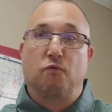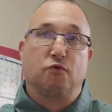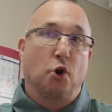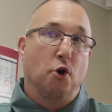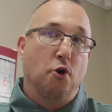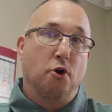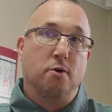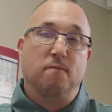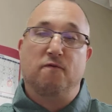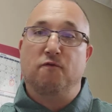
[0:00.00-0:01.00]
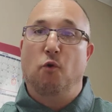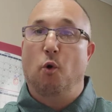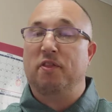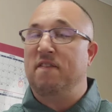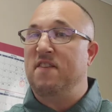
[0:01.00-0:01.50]
3rd,
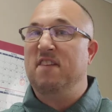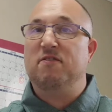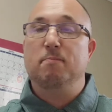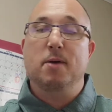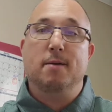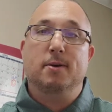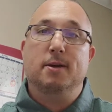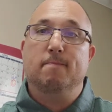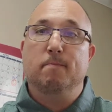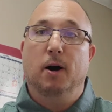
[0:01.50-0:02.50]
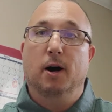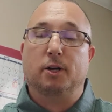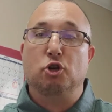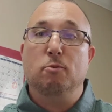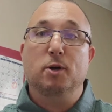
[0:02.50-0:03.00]
4th, 5th, maybe
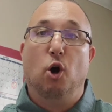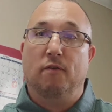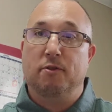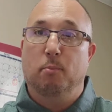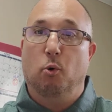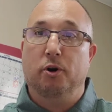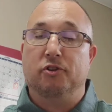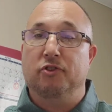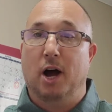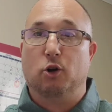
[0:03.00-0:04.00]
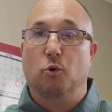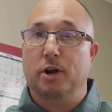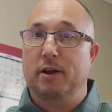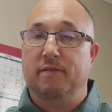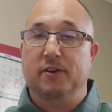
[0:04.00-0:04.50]
QB off the board. He's not going
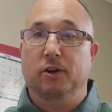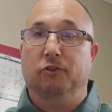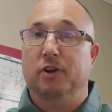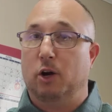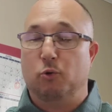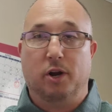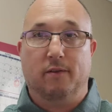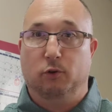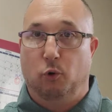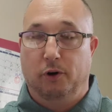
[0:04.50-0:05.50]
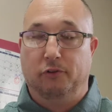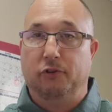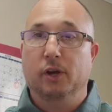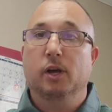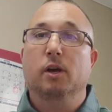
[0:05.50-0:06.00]
ahead of Fields, not going ahead of Lawrence.
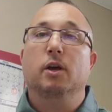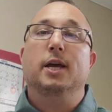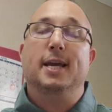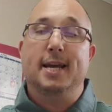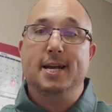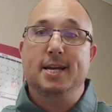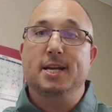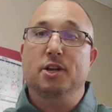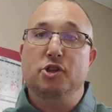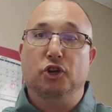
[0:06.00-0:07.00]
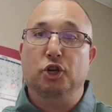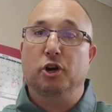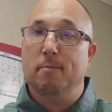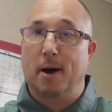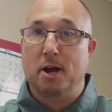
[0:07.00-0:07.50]
He needed this
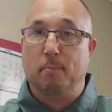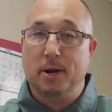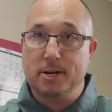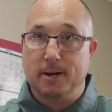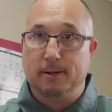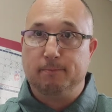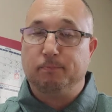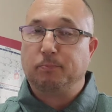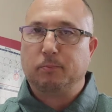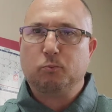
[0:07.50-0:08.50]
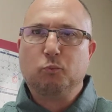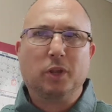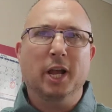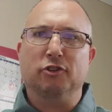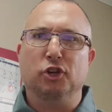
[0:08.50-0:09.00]
year, in my opinion.
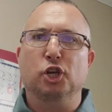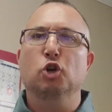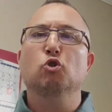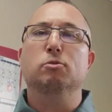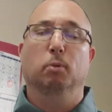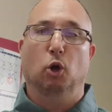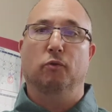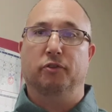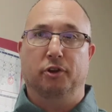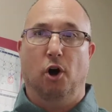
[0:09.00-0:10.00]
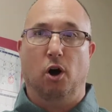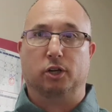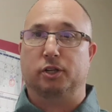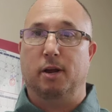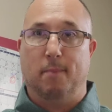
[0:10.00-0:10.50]
That's a huge blow for the
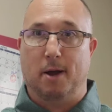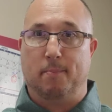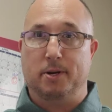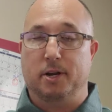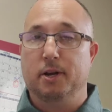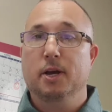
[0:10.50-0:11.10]
Dogs, in my opinion.